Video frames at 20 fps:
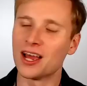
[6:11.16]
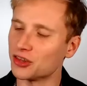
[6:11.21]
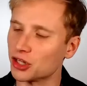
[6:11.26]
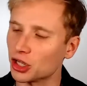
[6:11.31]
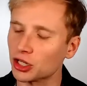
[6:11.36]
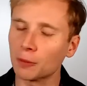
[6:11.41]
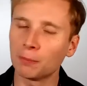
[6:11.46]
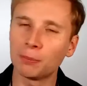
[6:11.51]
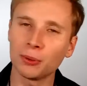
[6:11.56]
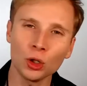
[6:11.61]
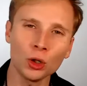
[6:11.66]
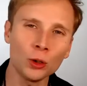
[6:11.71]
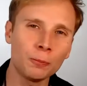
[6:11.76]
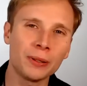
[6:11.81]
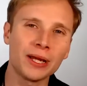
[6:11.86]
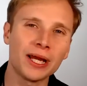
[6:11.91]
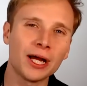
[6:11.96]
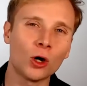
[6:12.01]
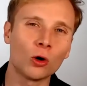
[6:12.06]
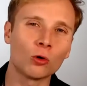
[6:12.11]
Now the blue
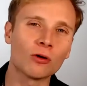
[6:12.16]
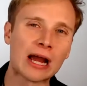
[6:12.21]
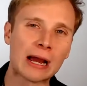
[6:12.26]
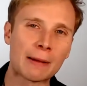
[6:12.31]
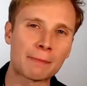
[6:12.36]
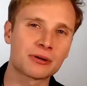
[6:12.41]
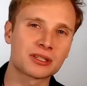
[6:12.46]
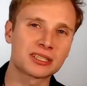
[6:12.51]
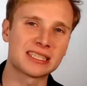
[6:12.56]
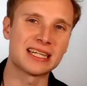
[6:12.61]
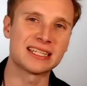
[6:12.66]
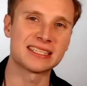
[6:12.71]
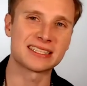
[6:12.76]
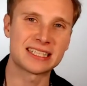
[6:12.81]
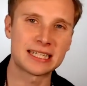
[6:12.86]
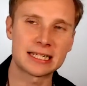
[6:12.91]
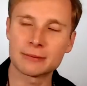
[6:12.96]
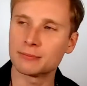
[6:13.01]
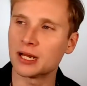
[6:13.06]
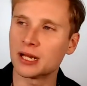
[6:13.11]
pill represents
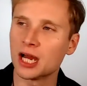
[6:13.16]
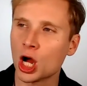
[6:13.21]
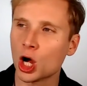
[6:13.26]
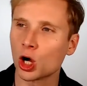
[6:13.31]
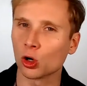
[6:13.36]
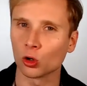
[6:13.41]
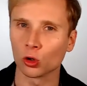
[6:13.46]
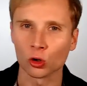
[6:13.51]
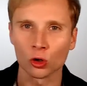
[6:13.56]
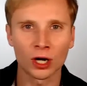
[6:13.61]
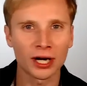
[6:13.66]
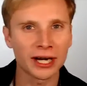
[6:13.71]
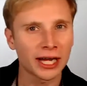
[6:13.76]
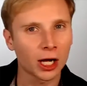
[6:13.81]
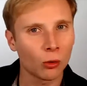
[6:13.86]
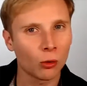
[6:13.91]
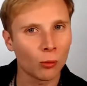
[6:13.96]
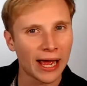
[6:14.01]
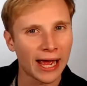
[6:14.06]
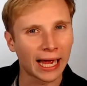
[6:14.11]
him running
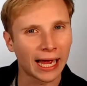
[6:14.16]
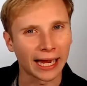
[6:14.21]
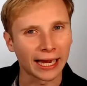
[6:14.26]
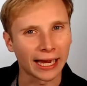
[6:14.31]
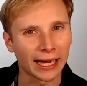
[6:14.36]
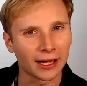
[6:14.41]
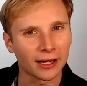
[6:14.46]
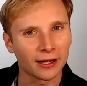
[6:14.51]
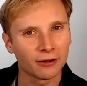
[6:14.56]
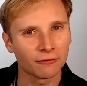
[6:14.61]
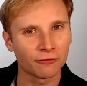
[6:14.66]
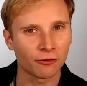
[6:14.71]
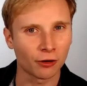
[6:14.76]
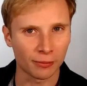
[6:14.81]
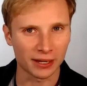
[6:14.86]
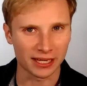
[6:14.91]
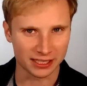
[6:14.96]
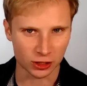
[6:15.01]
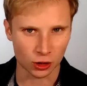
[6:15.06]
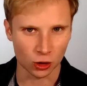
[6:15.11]
away from
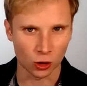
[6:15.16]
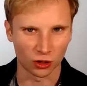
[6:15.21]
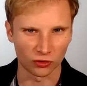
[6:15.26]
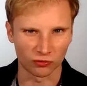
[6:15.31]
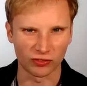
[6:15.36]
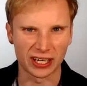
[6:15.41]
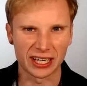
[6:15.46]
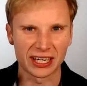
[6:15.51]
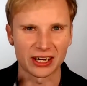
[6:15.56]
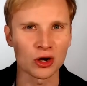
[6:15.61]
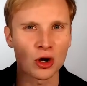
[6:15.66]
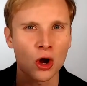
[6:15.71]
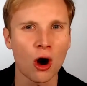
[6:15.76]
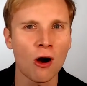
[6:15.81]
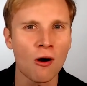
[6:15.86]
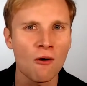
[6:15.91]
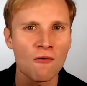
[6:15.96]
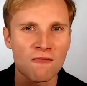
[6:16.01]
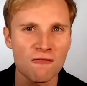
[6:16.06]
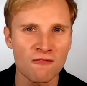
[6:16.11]
his conflict,
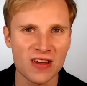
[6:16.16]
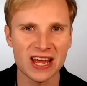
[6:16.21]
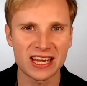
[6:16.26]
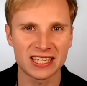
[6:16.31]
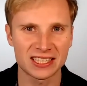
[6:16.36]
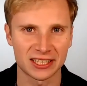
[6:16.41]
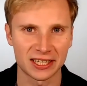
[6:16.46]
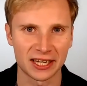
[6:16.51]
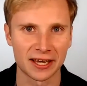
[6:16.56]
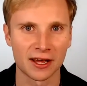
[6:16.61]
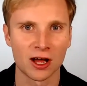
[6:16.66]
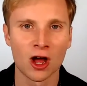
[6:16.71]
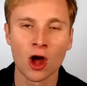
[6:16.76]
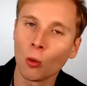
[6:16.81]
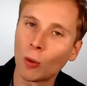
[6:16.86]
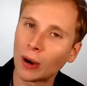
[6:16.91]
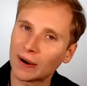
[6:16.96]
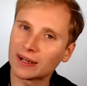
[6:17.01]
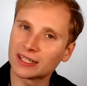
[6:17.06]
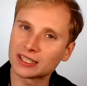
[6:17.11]
not facing it,
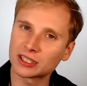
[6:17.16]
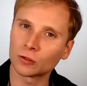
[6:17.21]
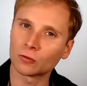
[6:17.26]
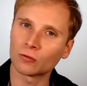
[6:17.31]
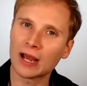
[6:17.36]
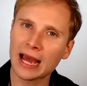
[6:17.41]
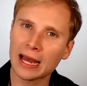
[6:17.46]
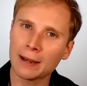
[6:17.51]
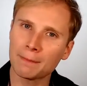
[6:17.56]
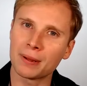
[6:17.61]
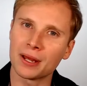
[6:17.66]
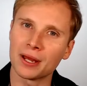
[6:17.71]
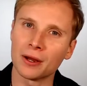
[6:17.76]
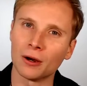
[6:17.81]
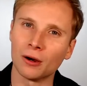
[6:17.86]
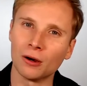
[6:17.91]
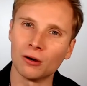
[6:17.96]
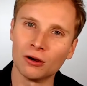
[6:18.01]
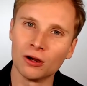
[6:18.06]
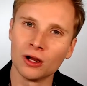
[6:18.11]
whereas the red
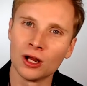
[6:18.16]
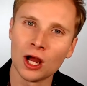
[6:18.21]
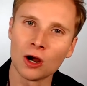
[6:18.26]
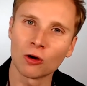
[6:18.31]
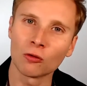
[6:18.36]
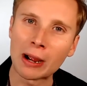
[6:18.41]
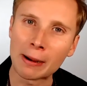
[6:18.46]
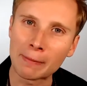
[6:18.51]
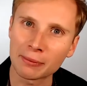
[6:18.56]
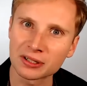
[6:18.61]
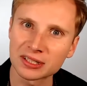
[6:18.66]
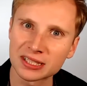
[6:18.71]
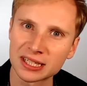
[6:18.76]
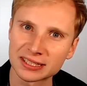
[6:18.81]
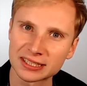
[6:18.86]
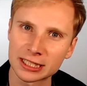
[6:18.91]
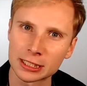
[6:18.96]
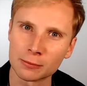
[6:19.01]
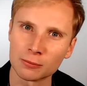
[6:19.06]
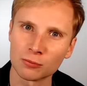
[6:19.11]
pill
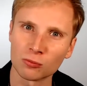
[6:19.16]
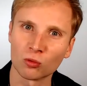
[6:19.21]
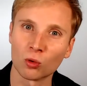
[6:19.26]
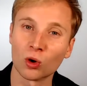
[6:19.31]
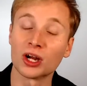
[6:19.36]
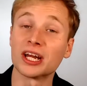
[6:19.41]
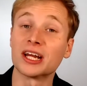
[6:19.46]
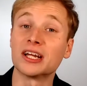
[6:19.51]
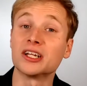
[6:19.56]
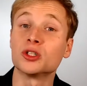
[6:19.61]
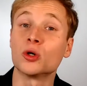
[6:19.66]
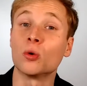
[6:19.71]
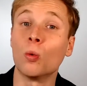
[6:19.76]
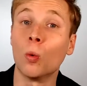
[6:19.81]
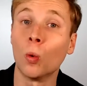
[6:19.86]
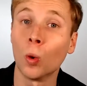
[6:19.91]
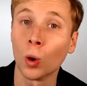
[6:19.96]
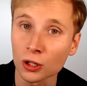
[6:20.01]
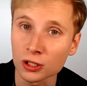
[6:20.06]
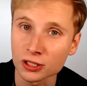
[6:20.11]
represents him running
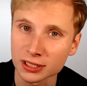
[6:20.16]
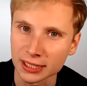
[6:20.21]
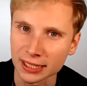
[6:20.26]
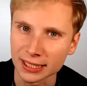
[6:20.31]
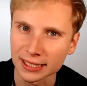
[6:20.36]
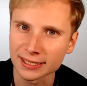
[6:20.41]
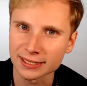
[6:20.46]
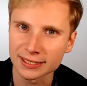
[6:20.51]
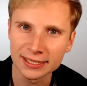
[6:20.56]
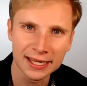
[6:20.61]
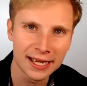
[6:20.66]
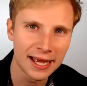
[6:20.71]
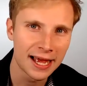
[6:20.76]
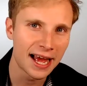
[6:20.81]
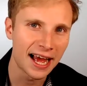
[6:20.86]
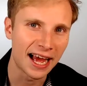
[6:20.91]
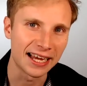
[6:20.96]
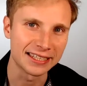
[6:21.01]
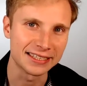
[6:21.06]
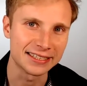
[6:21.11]
towards it
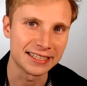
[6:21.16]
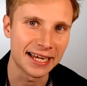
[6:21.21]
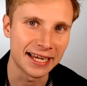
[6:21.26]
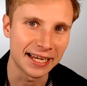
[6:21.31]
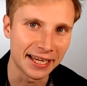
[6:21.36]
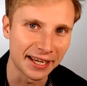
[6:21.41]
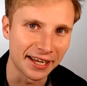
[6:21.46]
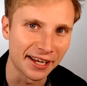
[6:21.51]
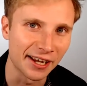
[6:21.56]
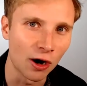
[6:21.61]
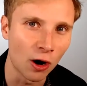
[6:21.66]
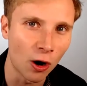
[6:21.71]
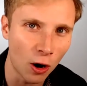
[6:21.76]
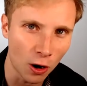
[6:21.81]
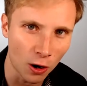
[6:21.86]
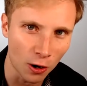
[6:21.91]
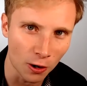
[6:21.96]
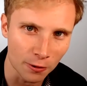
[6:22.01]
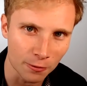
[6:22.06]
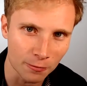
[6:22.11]
and taking it
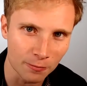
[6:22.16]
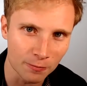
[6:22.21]
on.